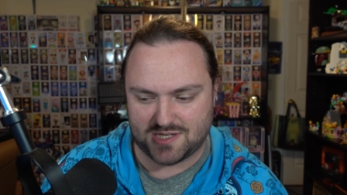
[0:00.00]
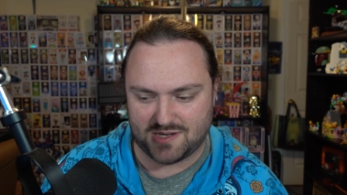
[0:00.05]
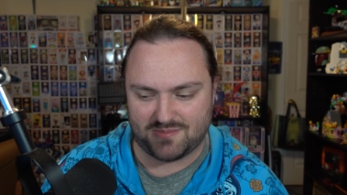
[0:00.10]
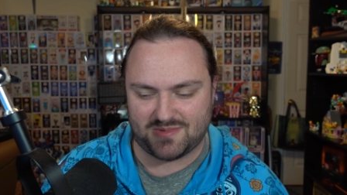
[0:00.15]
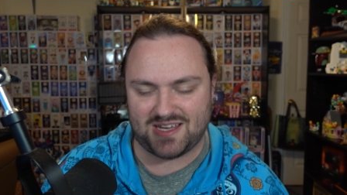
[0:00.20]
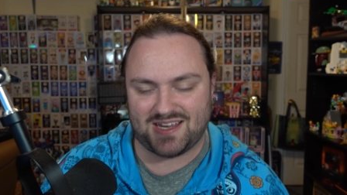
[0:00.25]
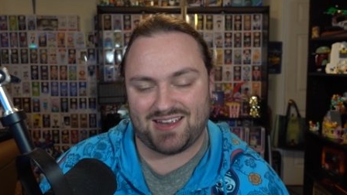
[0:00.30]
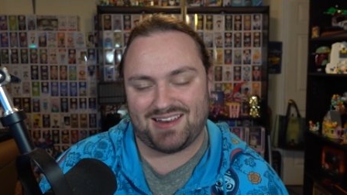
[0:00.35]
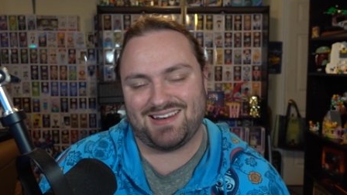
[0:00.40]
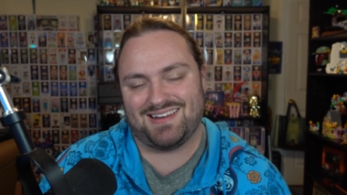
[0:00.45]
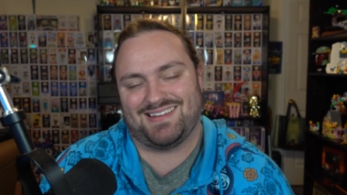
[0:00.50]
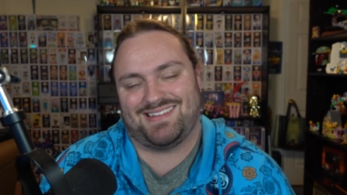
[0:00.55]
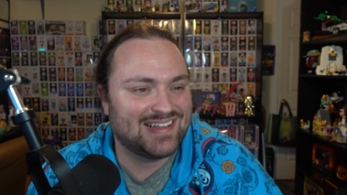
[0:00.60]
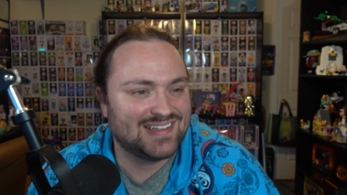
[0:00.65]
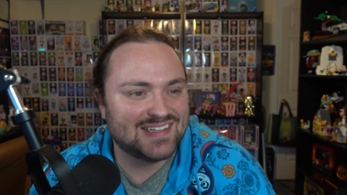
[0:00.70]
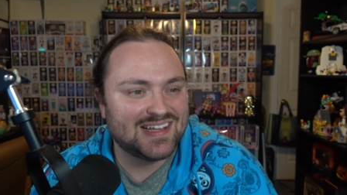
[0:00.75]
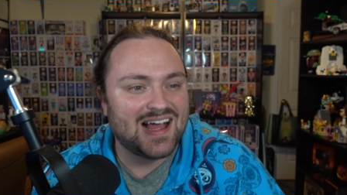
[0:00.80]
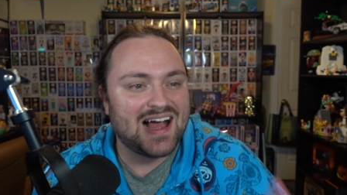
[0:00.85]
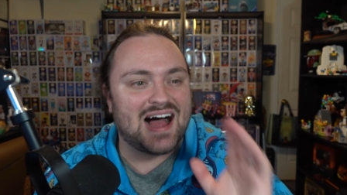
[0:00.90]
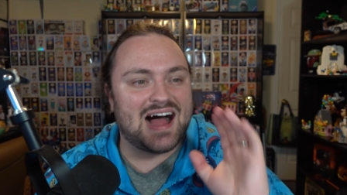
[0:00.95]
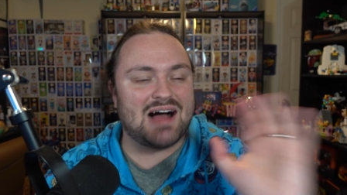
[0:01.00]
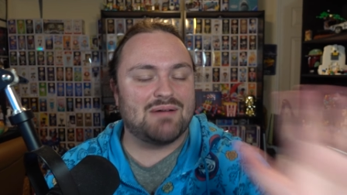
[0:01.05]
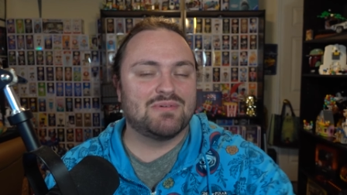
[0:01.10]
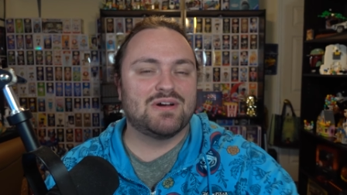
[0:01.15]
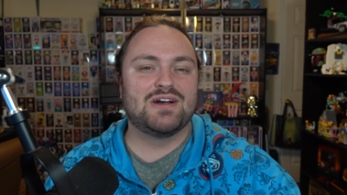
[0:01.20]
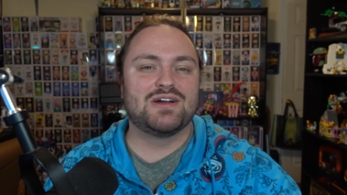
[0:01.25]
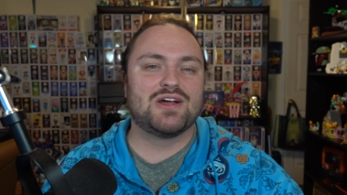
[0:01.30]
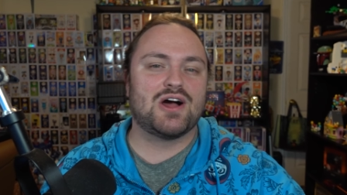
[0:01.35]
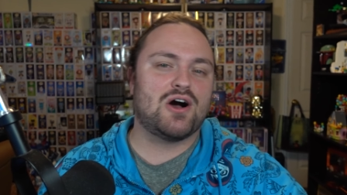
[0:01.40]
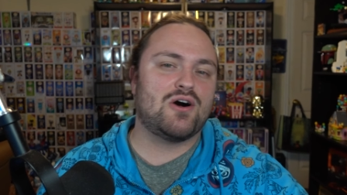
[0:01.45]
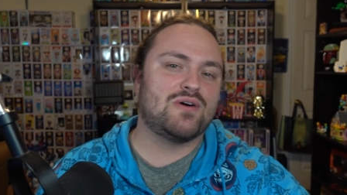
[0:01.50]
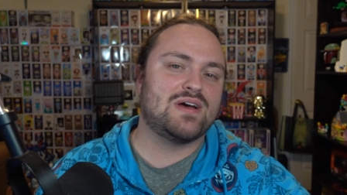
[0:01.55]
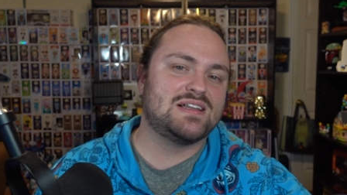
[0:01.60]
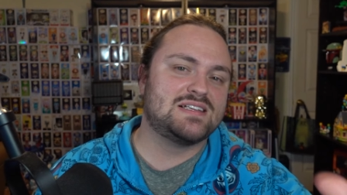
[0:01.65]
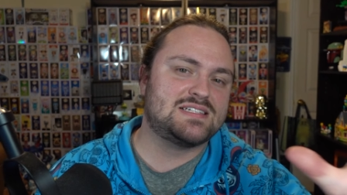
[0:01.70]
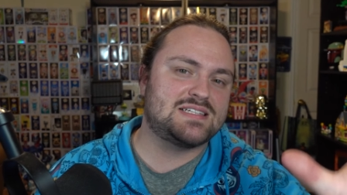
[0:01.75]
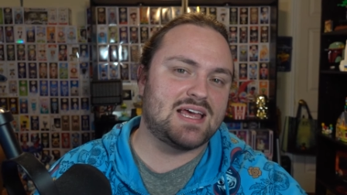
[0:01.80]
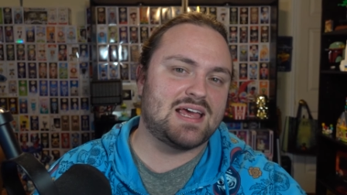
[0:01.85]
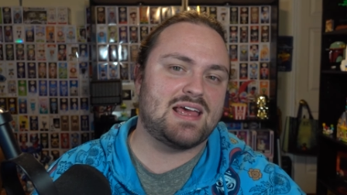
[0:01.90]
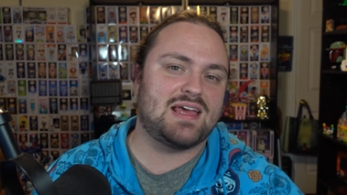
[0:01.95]
something. I'm gonna go and
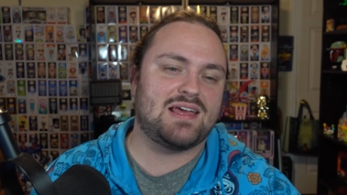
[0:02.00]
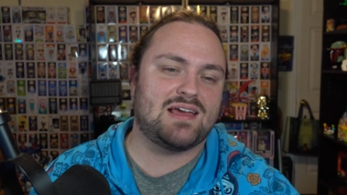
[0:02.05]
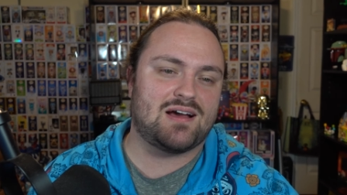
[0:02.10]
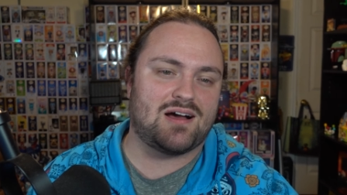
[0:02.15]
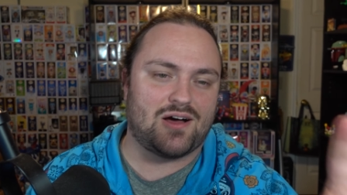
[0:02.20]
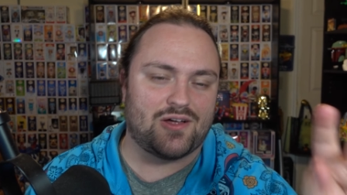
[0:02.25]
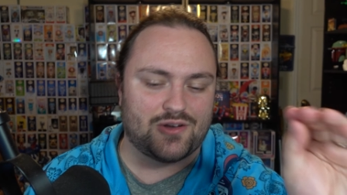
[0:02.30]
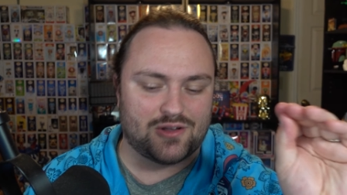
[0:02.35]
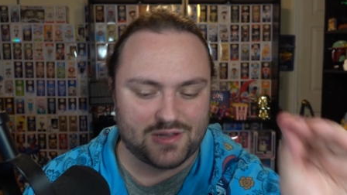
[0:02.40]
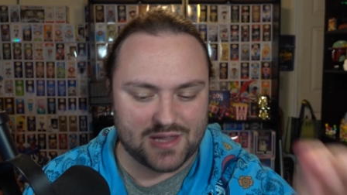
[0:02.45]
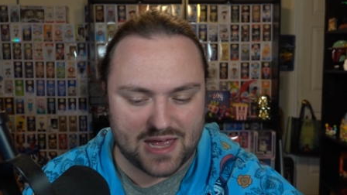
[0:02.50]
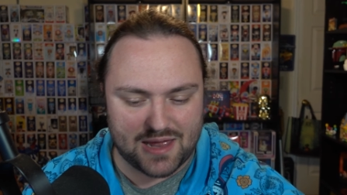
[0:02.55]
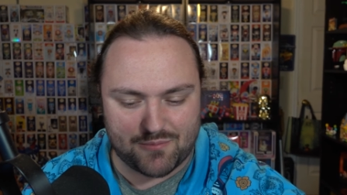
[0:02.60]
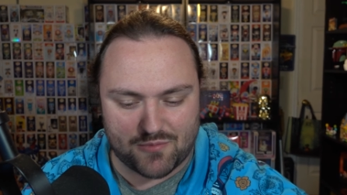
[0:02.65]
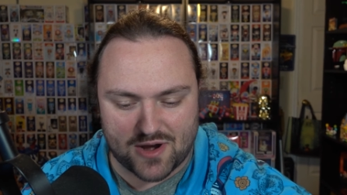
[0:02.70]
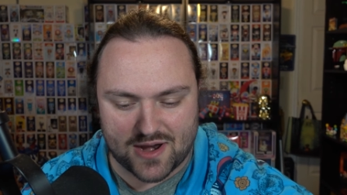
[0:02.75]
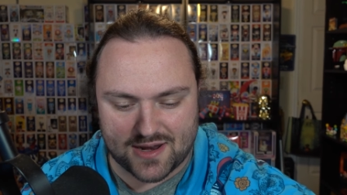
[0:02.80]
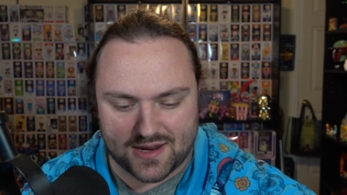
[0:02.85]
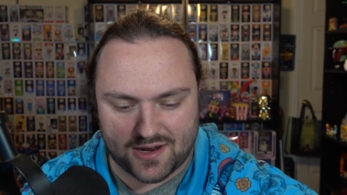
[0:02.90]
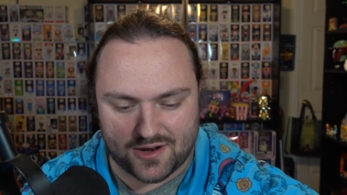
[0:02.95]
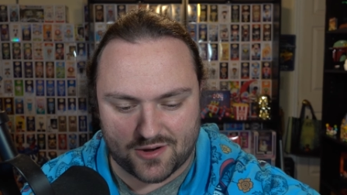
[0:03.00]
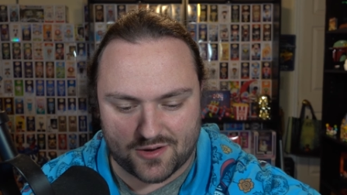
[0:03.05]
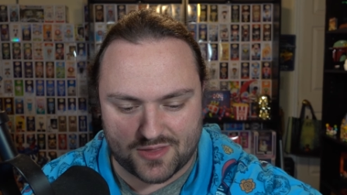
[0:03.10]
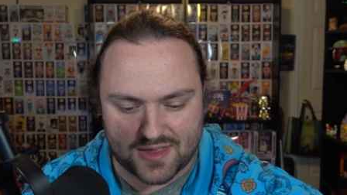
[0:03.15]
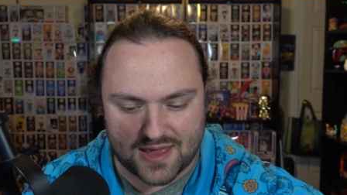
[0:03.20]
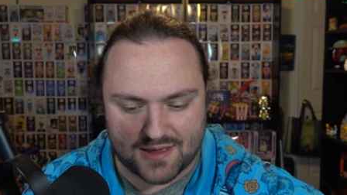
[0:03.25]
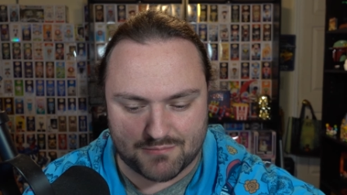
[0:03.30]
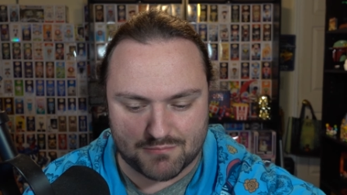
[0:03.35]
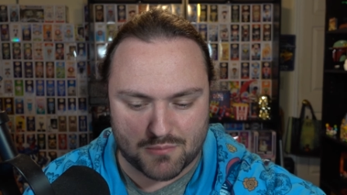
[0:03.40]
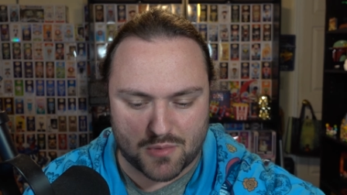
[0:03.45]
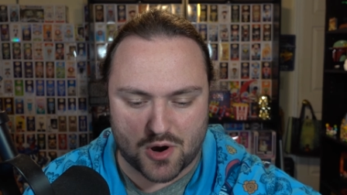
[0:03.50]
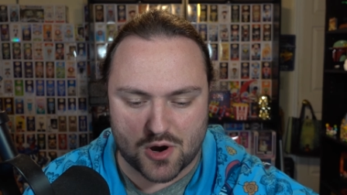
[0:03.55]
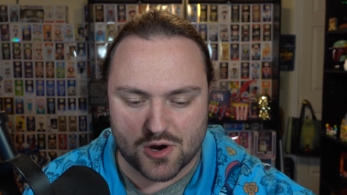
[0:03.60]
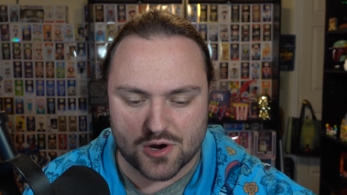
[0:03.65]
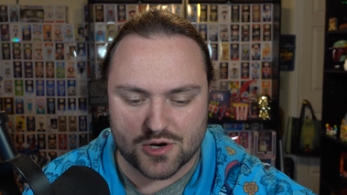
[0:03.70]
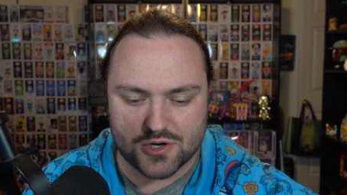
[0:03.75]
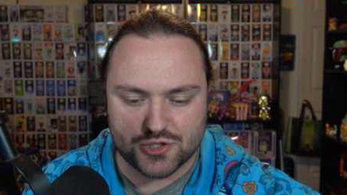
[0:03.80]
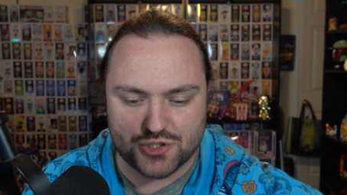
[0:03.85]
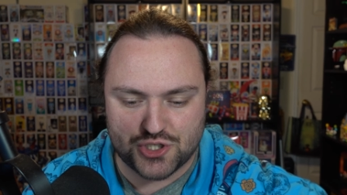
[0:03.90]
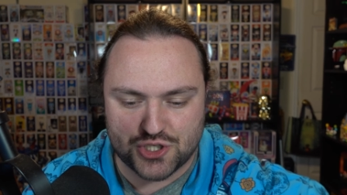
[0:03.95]
say on a limb right here that
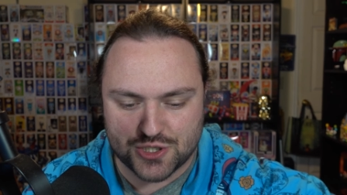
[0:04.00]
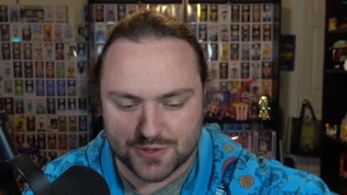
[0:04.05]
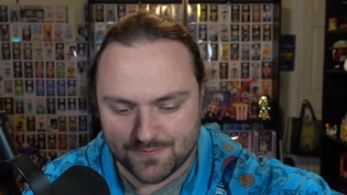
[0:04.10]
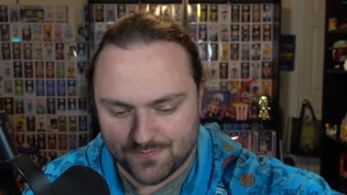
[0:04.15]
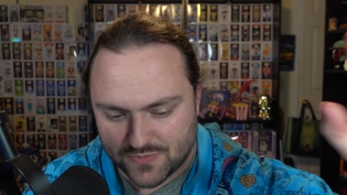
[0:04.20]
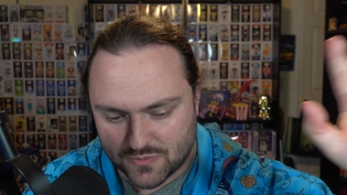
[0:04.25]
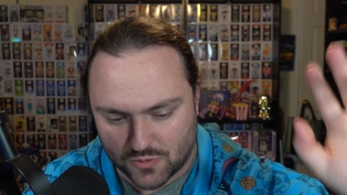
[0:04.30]
Marge,